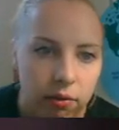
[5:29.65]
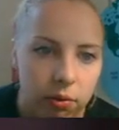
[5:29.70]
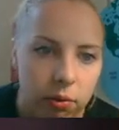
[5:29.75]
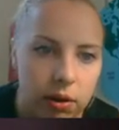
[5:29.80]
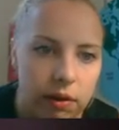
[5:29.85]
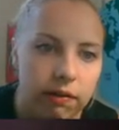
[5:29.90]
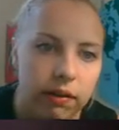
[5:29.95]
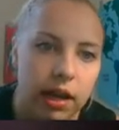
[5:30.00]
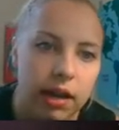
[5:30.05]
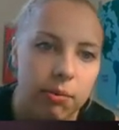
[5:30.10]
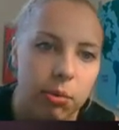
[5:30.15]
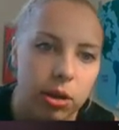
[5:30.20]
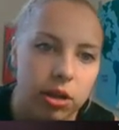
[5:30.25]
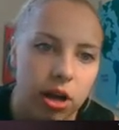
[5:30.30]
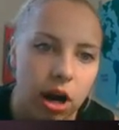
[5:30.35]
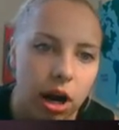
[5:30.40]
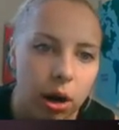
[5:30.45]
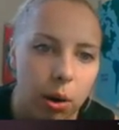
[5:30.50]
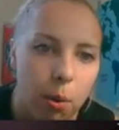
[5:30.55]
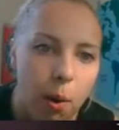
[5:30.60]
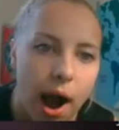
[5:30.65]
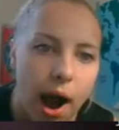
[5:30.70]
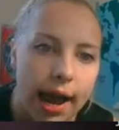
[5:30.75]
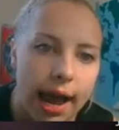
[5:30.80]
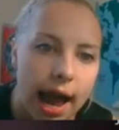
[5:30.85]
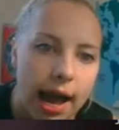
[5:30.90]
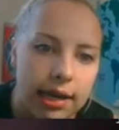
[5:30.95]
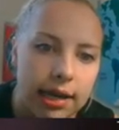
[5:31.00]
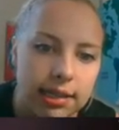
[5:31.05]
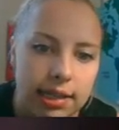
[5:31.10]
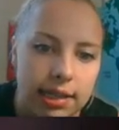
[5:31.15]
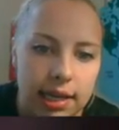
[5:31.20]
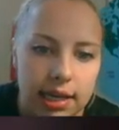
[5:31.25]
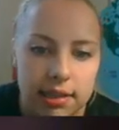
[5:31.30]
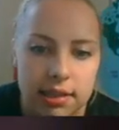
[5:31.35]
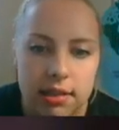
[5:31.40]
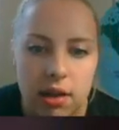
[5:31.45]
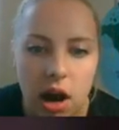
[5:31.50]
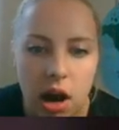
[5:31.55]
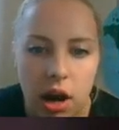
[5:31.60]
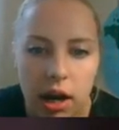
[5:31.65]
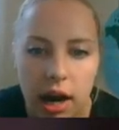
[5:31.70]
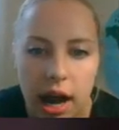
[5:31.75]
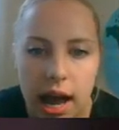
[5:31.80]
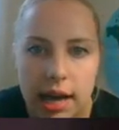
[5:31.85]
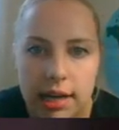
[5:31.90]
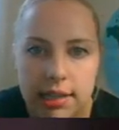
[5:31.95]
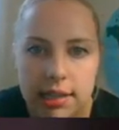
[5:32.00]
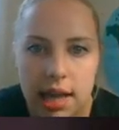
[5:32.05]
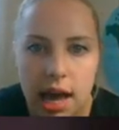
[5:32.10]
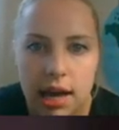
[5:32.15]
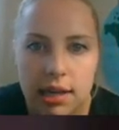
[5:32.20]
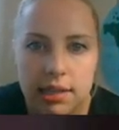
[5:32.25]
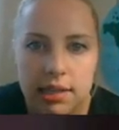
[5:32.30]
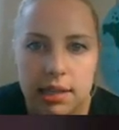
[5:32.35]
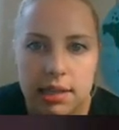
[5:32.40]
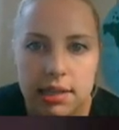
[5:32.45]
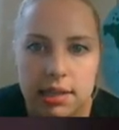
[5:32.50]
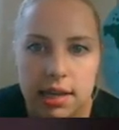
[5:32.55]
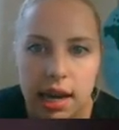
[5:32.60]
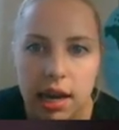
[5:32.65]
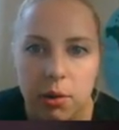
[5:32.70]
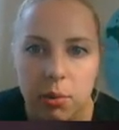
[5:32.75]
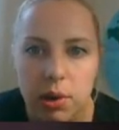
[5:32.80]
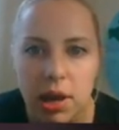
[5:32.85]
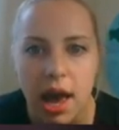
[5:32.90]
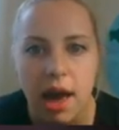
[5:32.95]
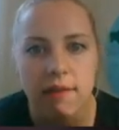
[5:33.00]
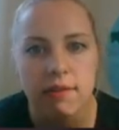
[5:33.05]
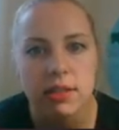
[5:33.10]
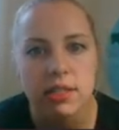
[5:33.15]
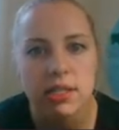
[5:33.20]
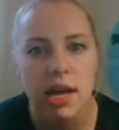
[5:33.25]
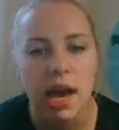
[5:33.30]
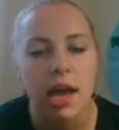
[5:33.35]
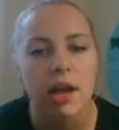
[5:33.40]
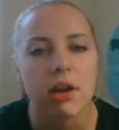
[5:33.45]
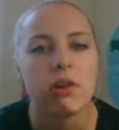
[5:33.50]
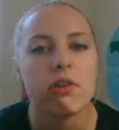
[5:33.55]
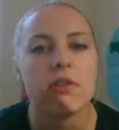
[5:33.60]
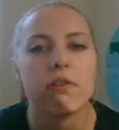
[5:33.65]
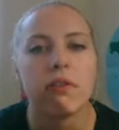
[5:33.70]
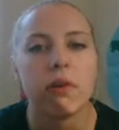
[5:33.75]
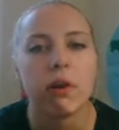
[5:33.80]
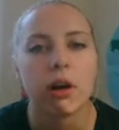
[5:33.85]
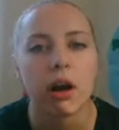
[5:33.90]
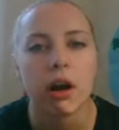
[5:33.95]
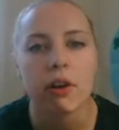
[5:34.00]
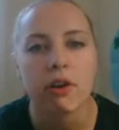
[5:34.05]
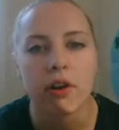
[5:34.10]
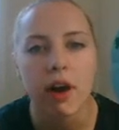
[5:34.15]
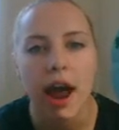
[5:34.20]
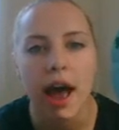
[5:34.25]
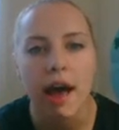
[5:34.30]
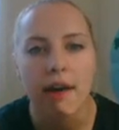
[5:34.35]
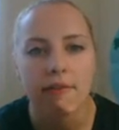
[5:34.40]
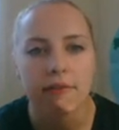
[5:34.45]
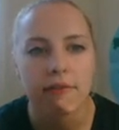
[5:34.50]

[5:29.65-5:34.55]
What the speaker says: We've labeled our y-axis, our x-axis, and we have a title for our graph.